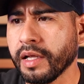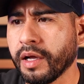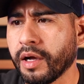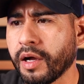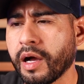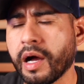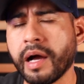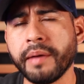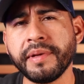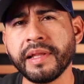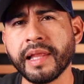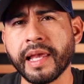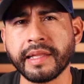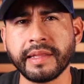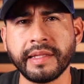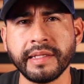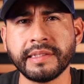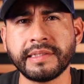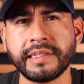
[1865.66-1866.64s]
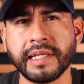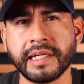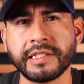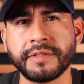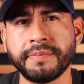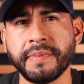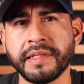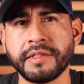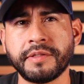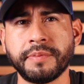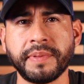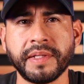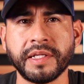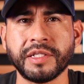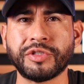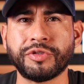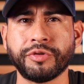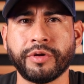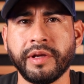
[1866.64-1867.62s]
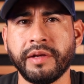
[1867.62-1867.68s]
A hobby like this that's meant to be
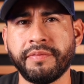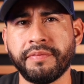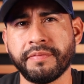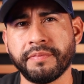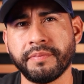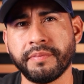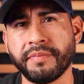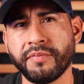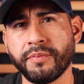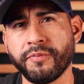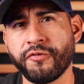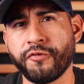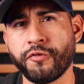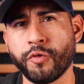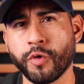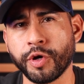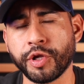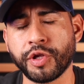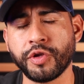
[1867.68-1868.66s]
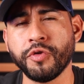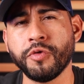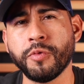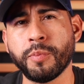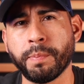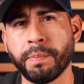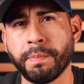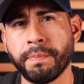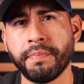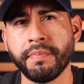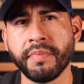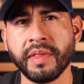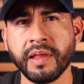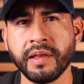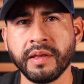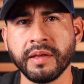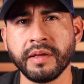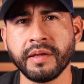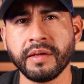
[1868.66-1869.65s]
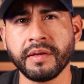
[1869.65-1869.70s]
enjoyed for you,
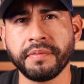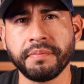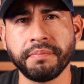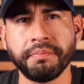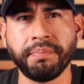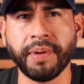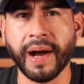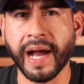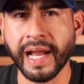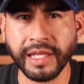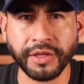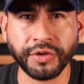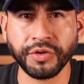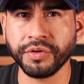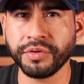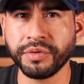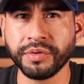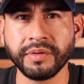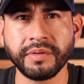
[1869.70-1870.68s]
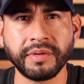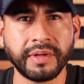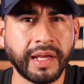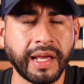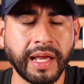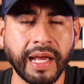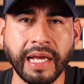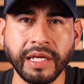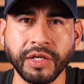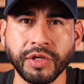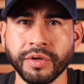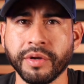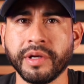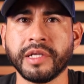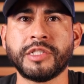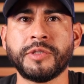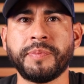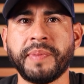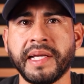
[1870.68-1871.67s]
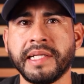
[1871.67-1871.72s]
by you, at your
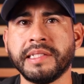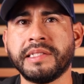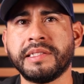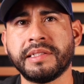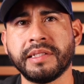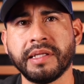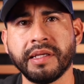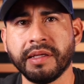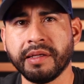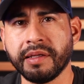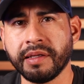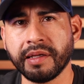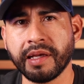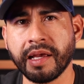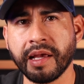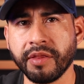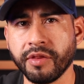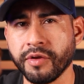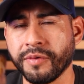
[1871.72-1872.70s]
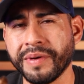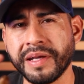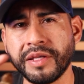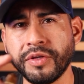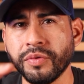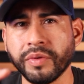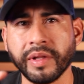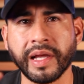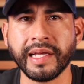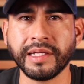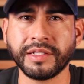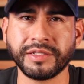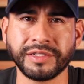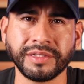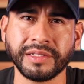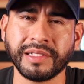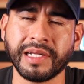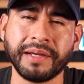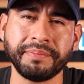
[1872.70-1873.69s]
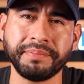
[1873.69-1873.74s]
expense, the way you like,
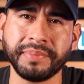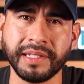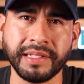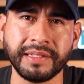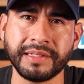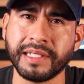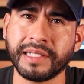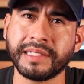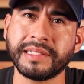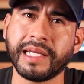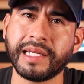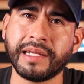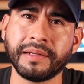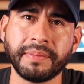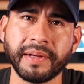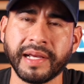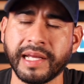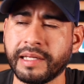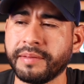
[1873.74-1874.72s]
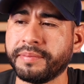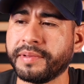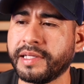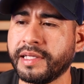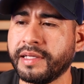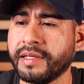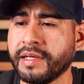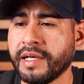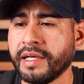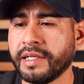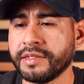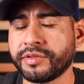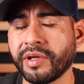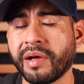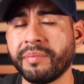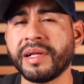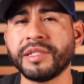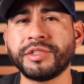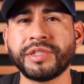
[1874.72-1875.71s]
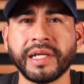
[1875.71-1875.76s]
should not be dictated by anybody. So
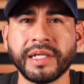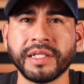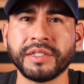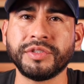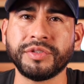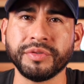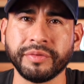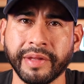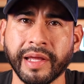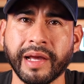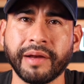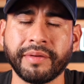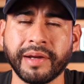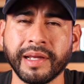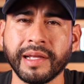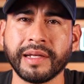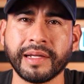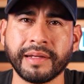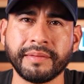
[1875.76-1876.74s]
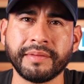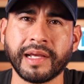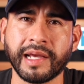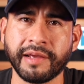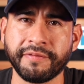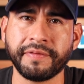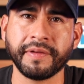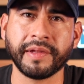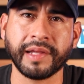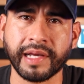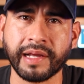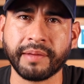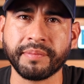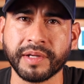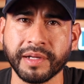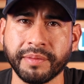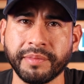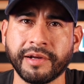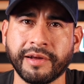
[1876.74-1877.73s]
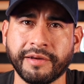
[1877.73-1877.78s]
I'm not trying to do that, right? And I feel like I'm
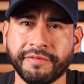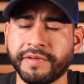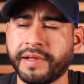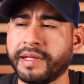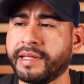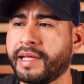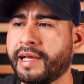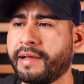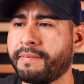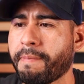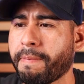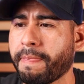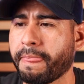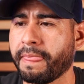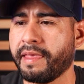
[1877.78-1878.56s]
coming off like that,